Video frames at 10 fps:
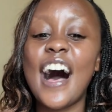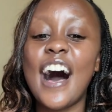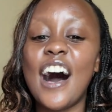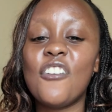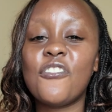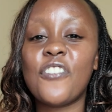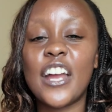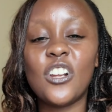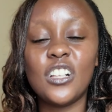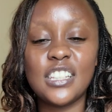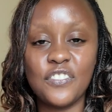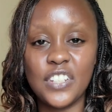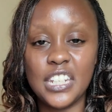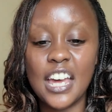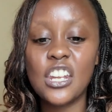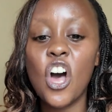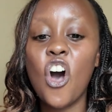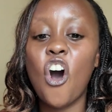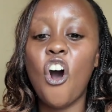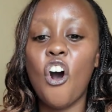a final dividend
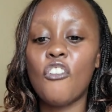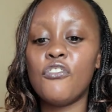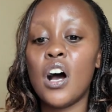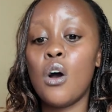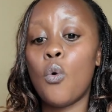of